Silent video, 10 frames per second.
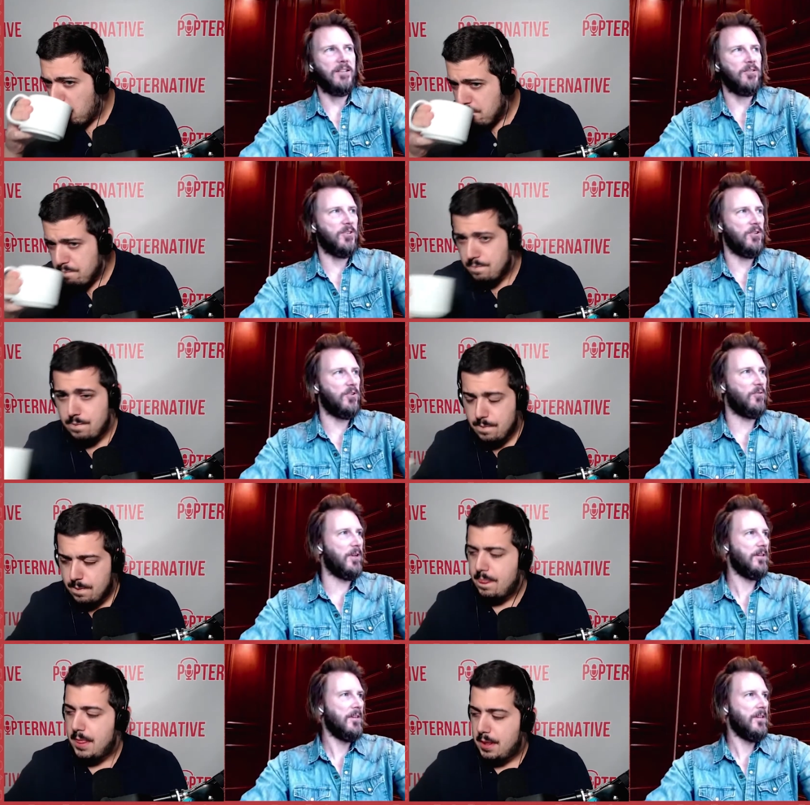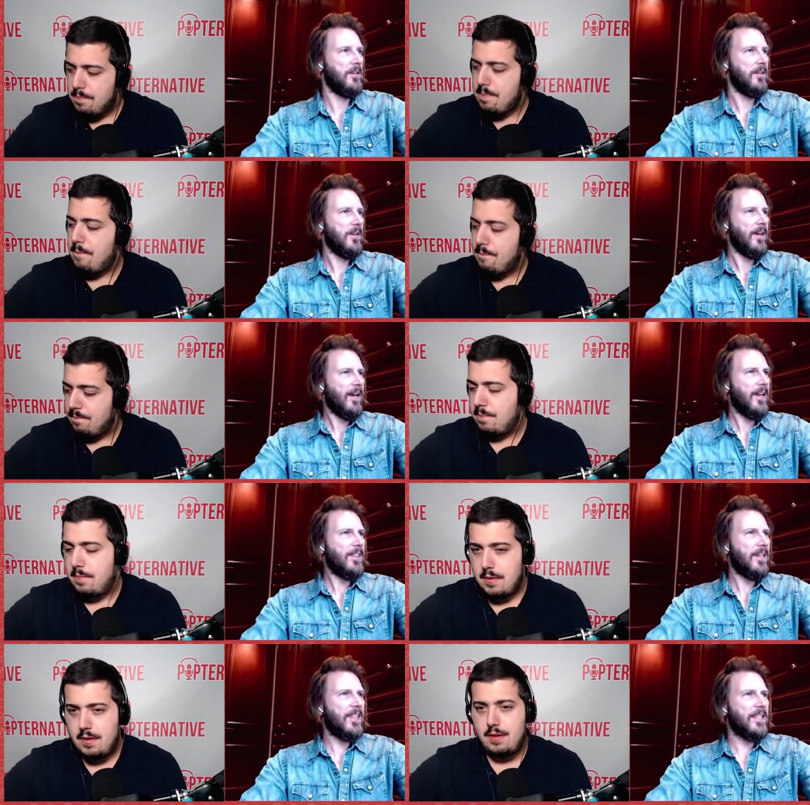Speaker 1: to a certain degree. I
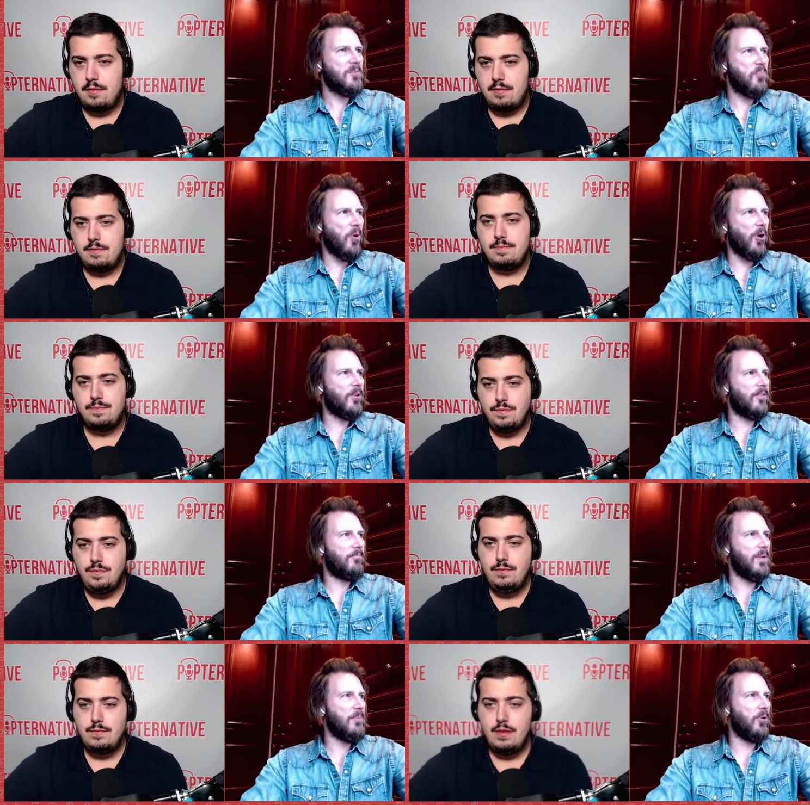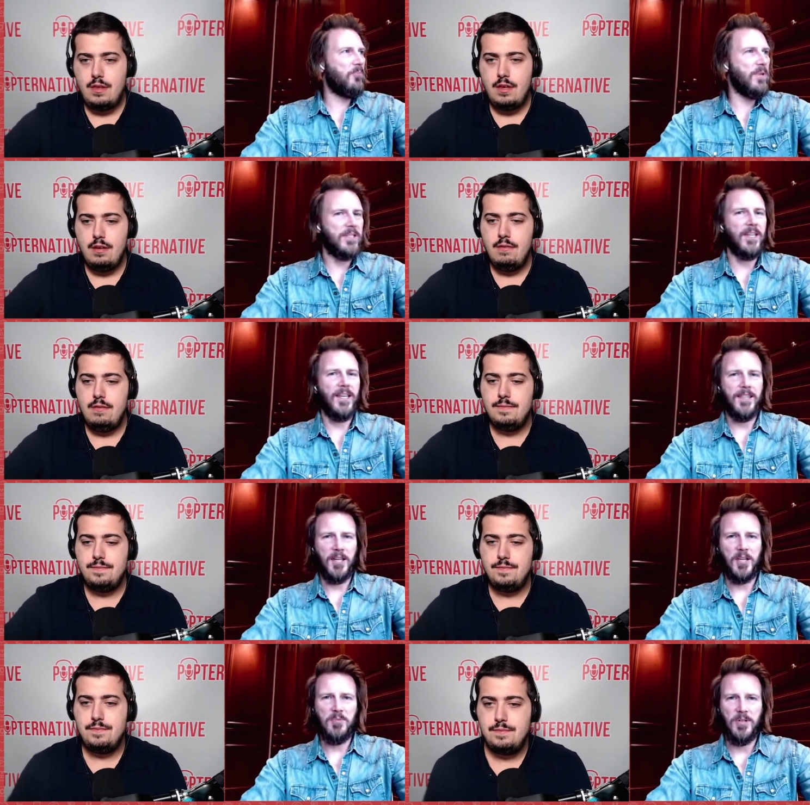think that's in part people missing
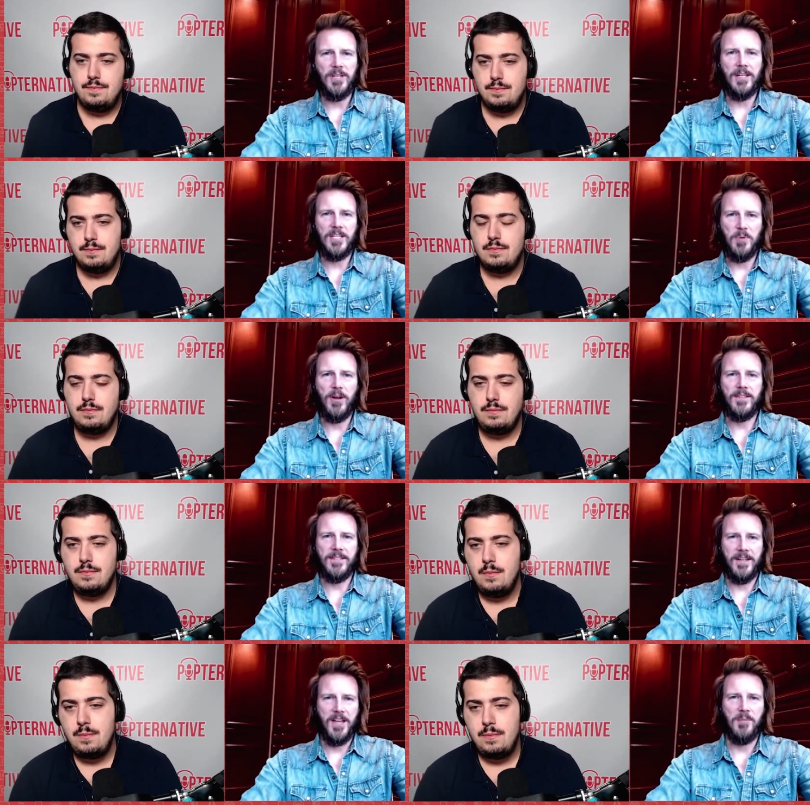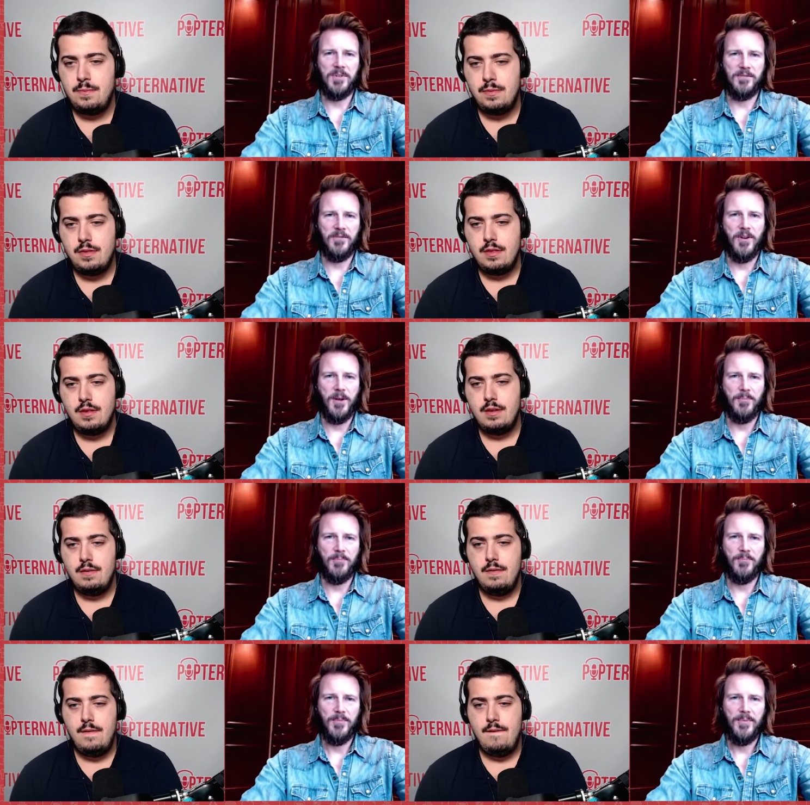the community experience that comes
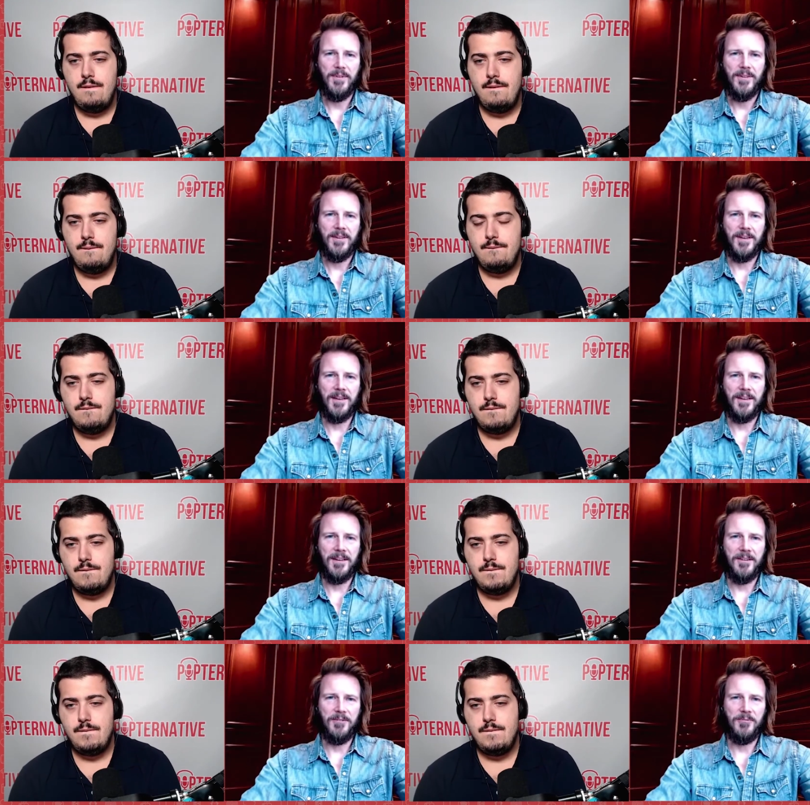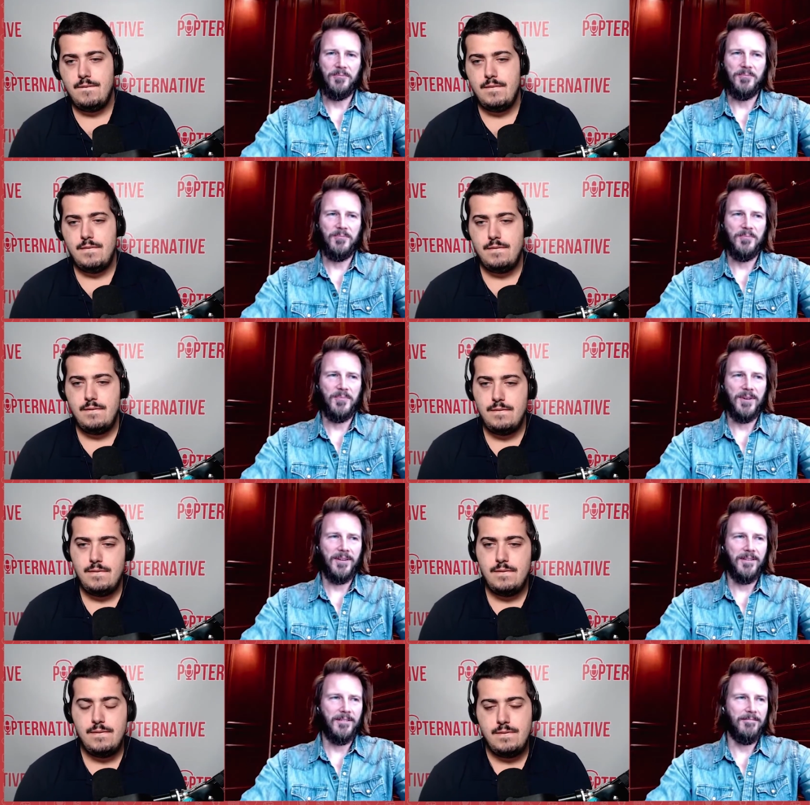from. Uh,
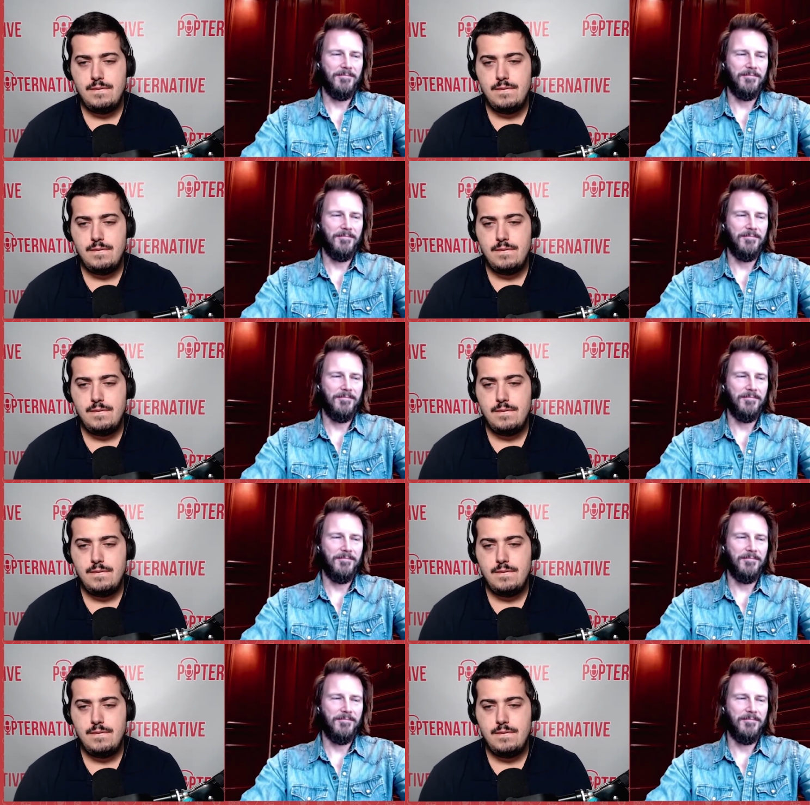uh,